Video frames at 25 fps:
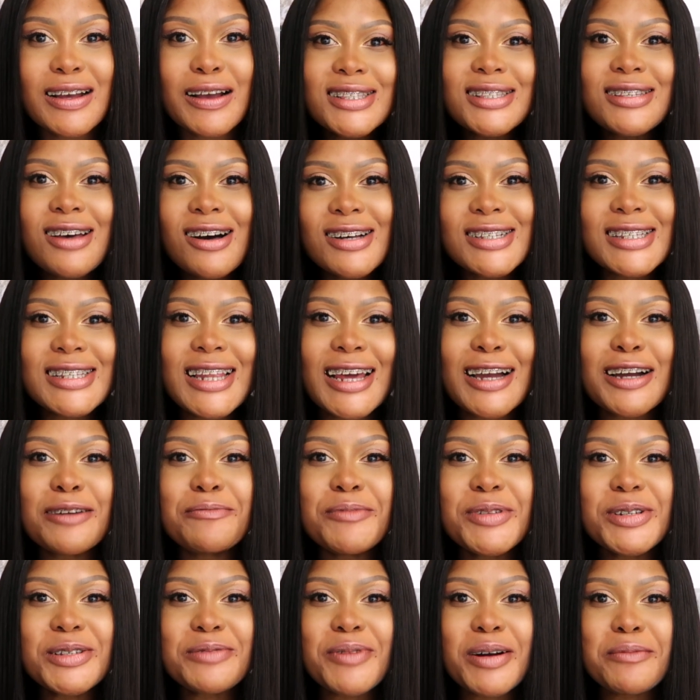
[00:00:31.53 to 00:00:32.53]
Dance Like I'm
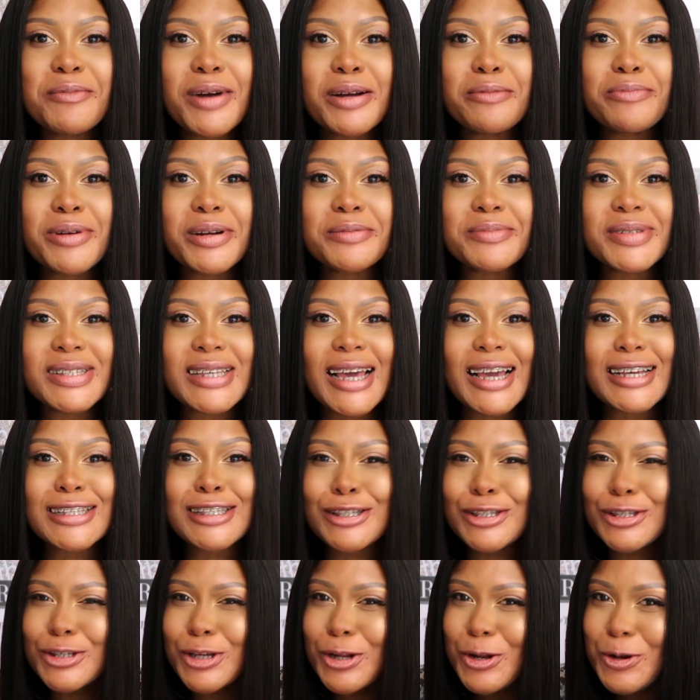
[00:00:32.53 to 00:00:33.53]
Losing My Mind premieres
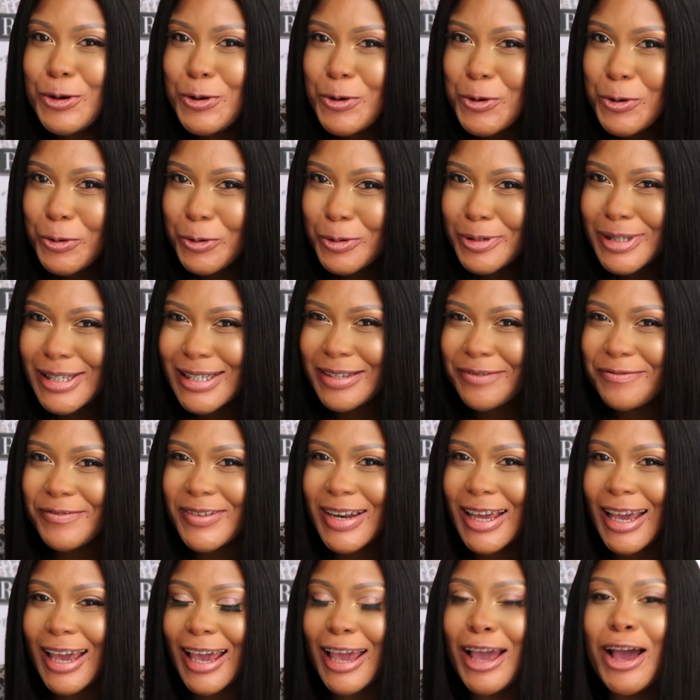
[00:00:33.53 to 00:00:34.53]

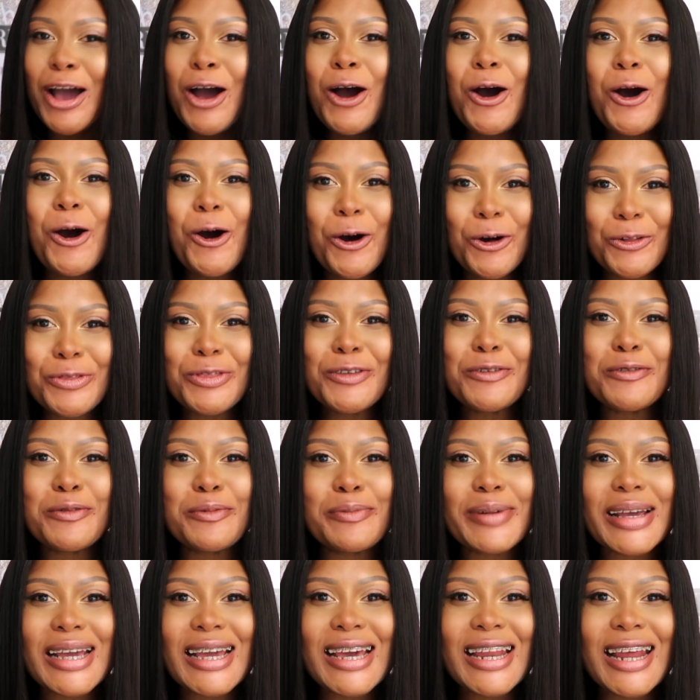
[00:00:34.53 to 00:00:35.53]
exclusively on the
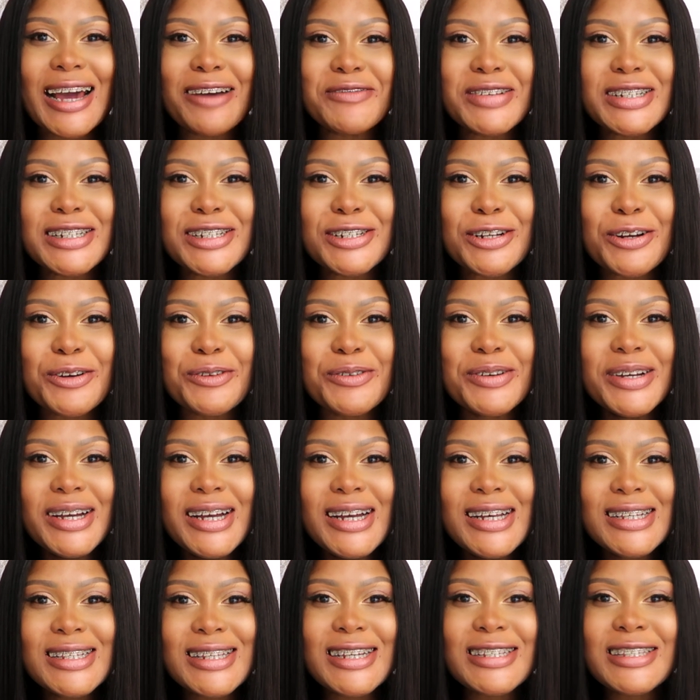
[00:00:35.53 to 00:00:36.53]
Rebecca Davi Show.
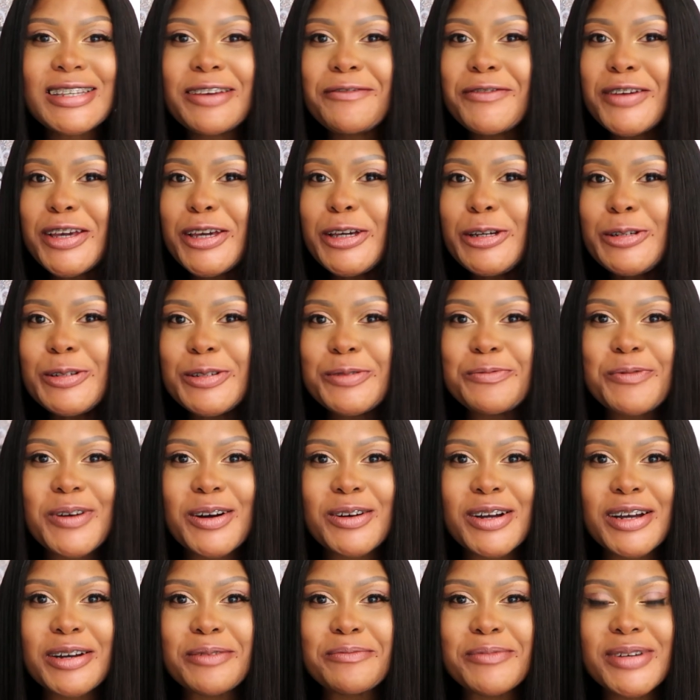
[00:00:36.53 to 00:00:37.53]
So let's give a huge
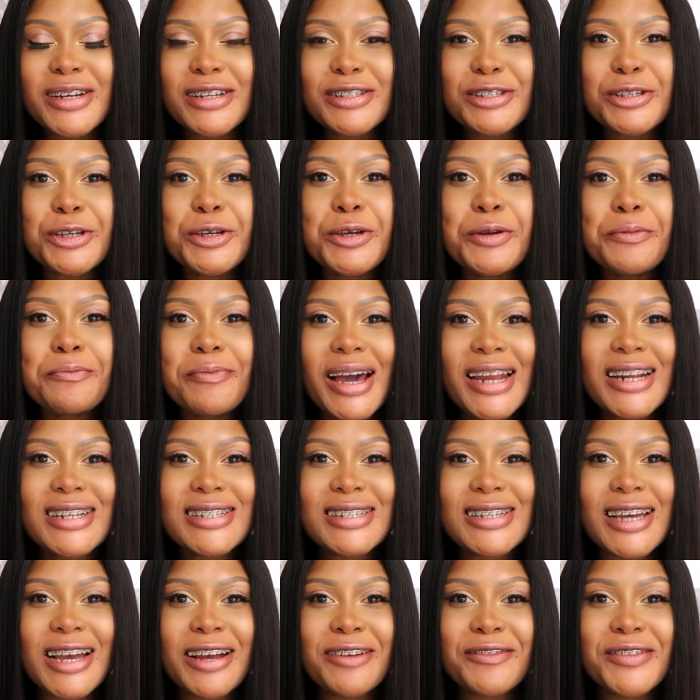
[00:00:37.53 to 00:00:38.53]
welcome to
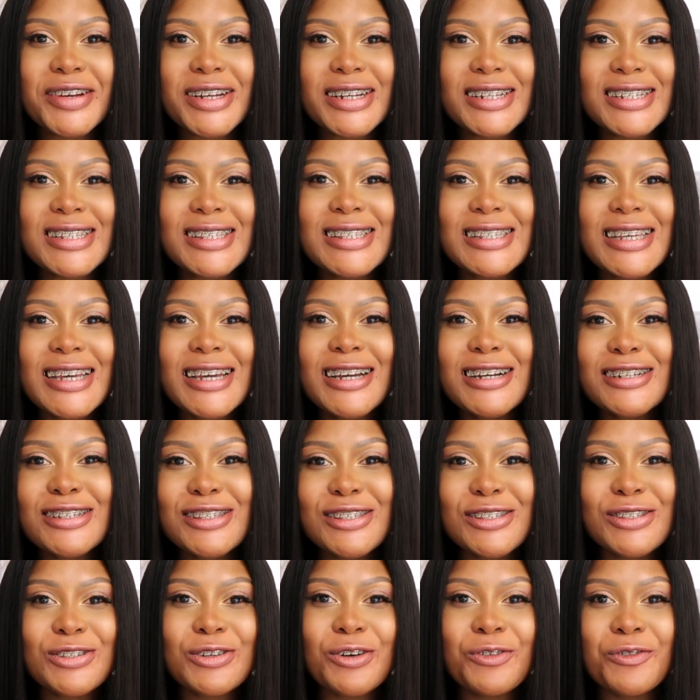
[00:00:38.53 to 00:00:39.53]
humanitarian,
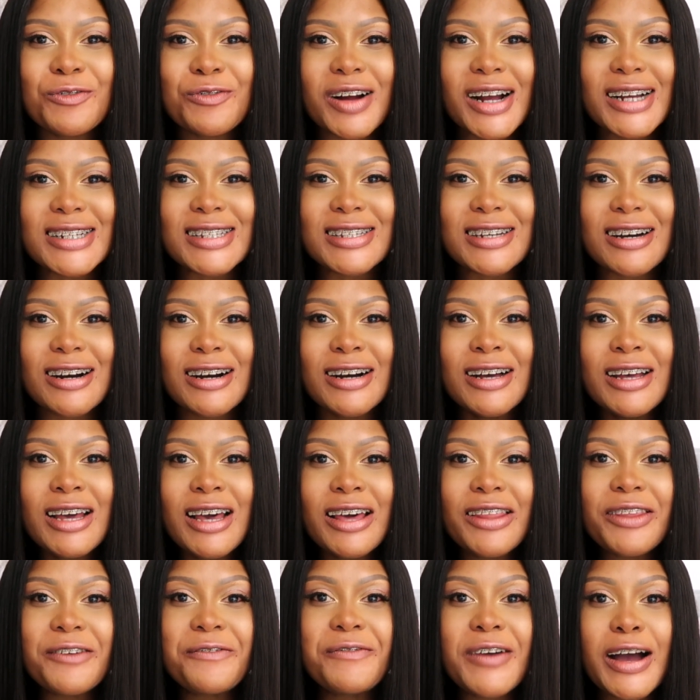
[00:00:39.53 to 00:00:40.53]
singer-songwriter,
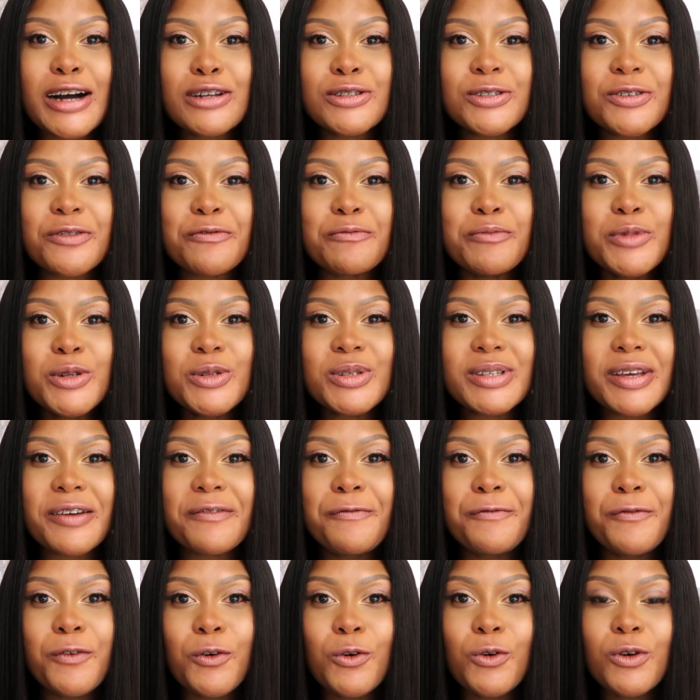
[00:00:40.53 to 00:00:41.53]
the founder of Music
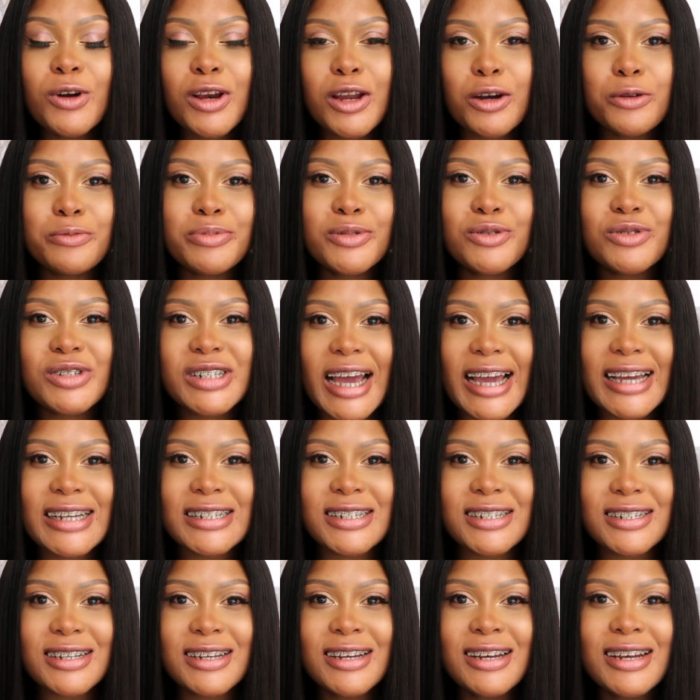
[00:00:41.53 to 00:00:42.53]
for Global
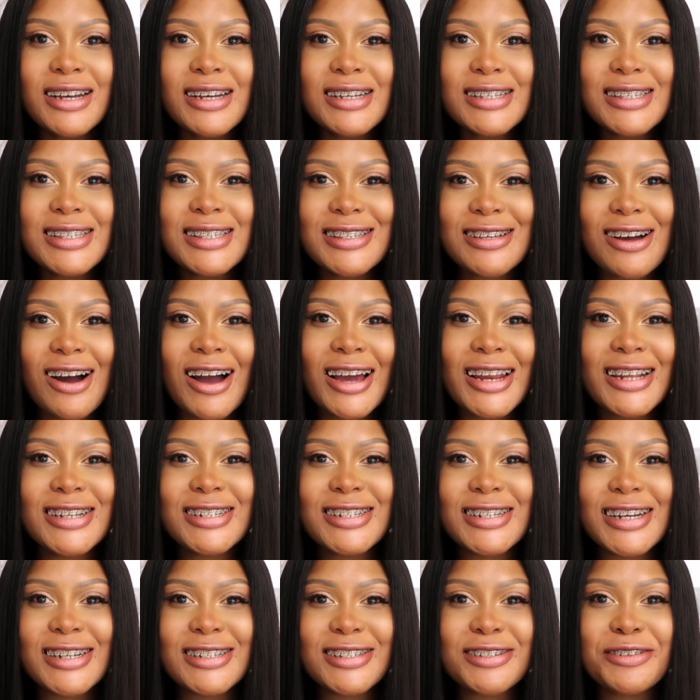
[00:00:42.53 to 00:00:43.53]
Change, Skyler
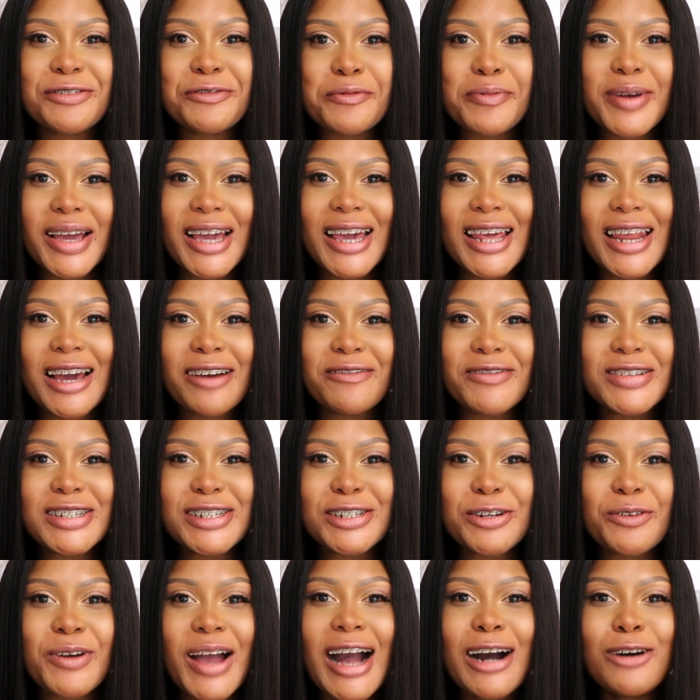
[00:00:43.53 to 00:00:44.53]
Jett, to the Rebecca Davi
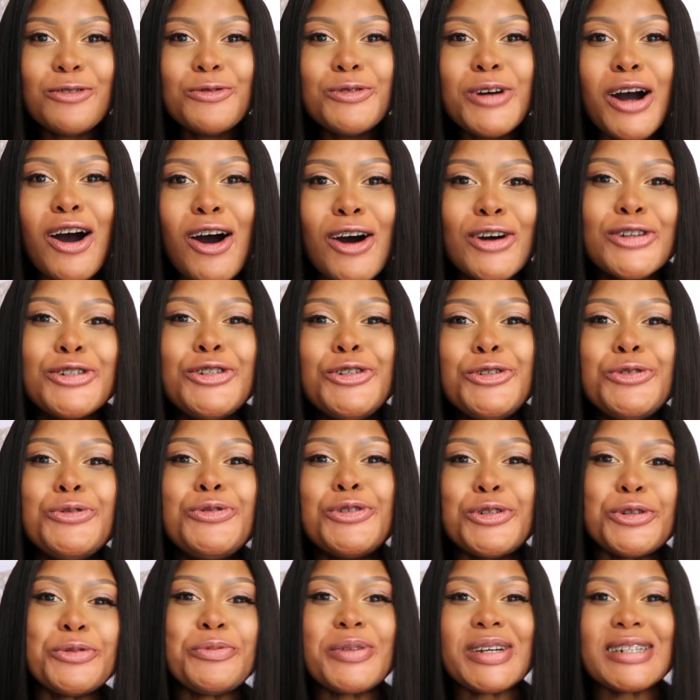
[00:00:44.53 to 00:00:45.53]
Show. How are you
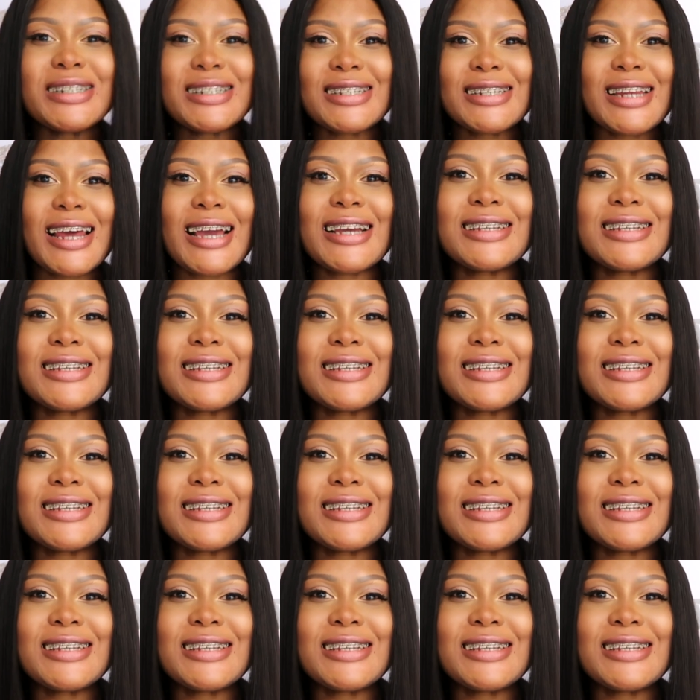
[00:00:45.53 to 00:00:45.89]
doing today,